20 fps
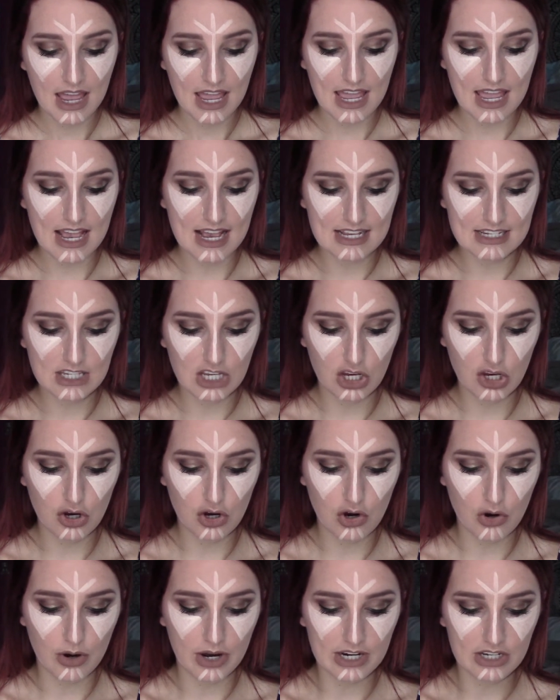is you're
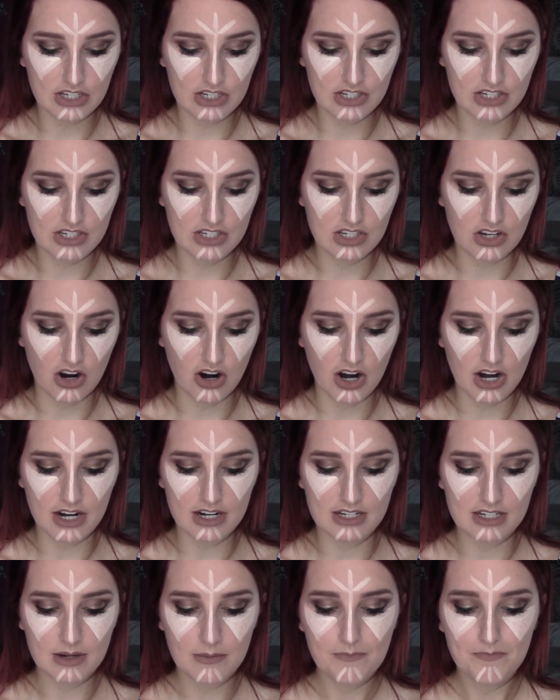going to
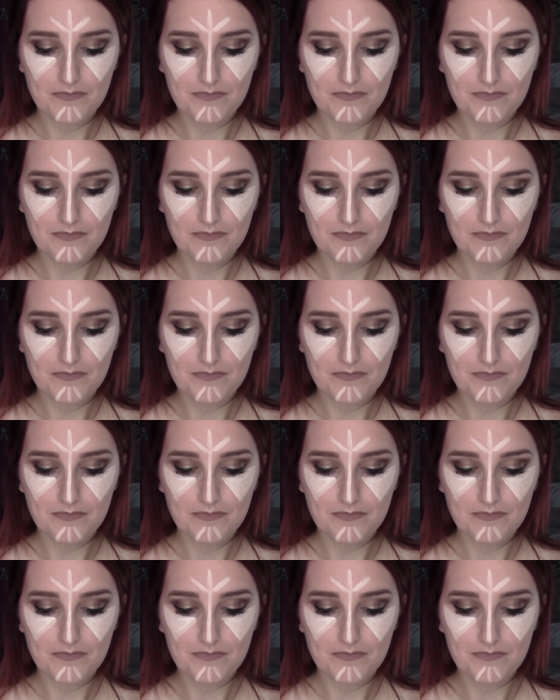start